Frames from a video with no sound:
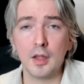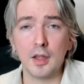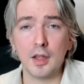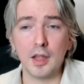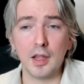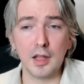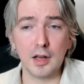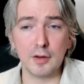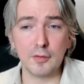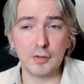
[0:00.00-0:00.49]

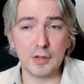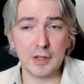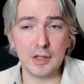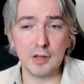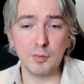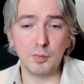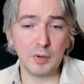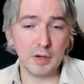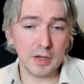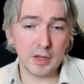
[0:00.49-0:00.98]
And if
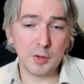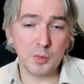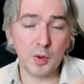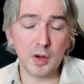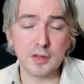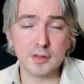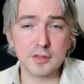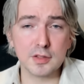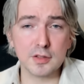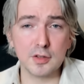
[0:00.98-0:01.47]
he really
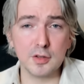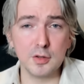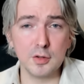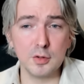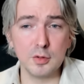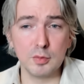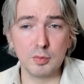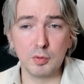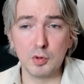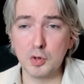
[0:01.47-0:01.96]
wants
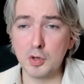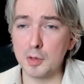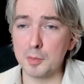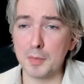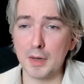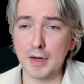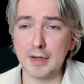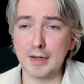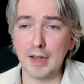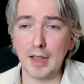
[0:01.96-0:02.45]
to ruin
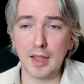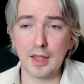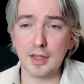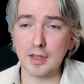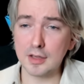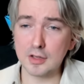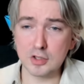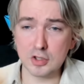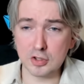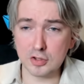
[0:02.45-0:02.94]
my day,
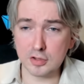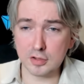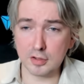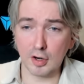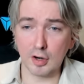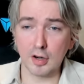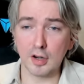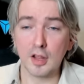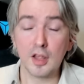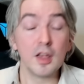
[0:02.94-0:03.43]
he can just
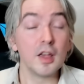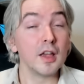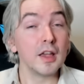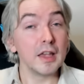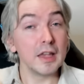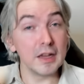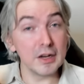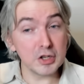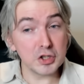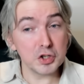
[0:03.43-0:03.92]
start
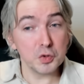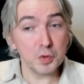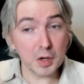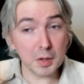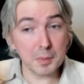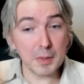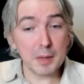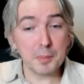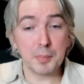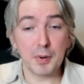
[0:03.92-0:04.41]

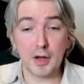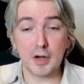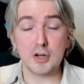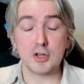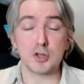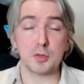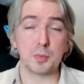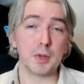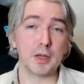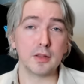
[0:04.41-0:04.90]
issuing me
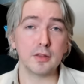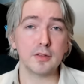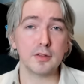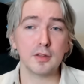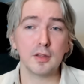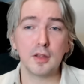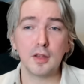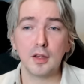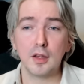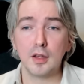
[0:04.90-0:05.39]

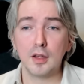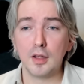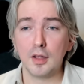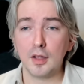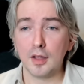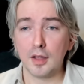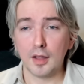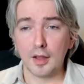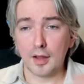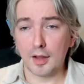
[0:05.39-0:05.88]
punishments.
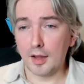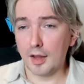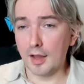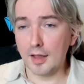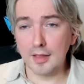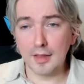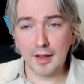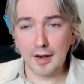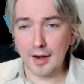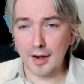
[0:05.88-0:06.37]

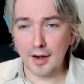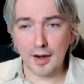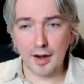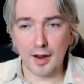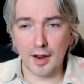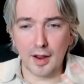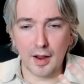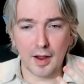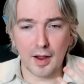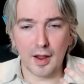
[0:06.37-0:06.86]
And then
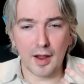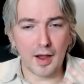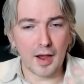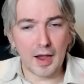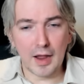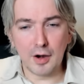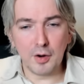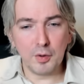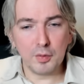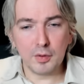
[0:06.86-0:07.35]

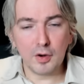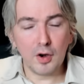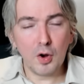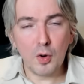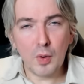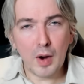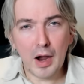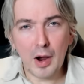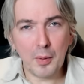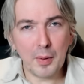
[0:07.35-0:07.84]
I don't
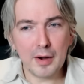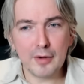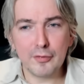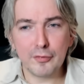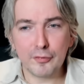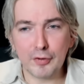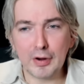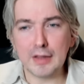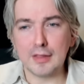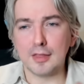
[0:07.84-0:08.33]
know how I'd
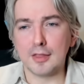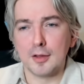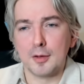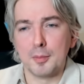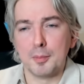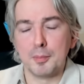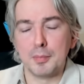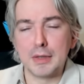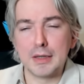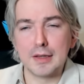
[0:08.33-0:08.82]
fight
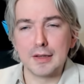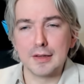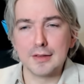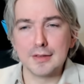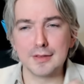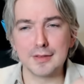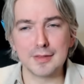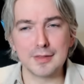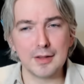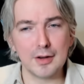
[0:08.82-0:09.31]
them
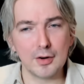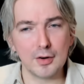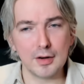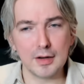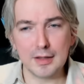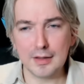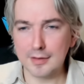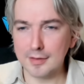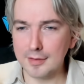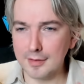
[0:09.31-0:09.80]
because there
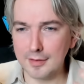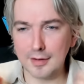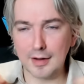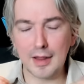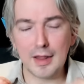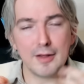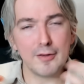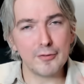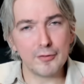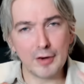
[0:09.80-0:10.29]
isn't
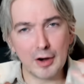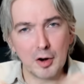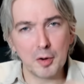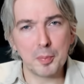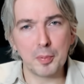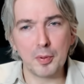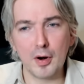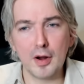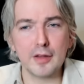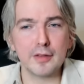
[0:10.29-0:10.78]
a fair
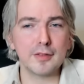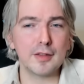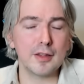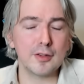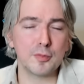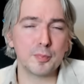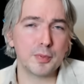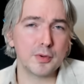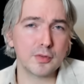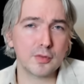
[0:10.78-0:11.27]

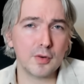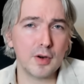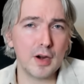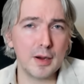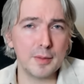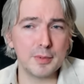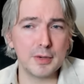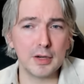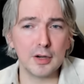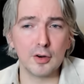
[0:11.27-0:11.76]
process
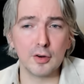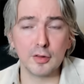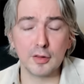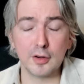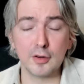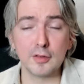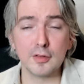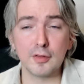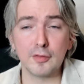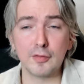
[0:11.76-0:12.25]
prescribed here.
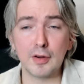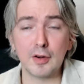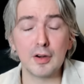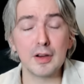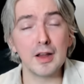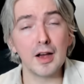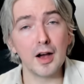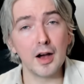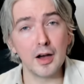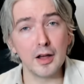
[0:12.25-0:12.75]
There is a
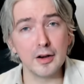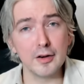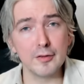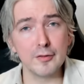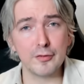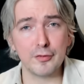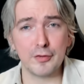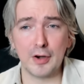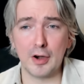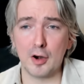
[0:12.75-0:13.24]
very
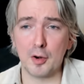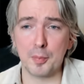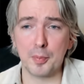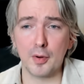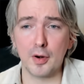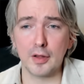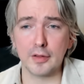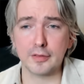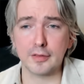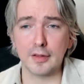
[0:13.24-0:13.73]
unfair
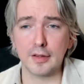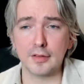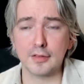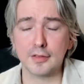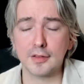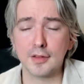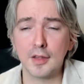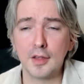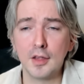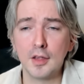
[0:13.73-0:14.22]
process.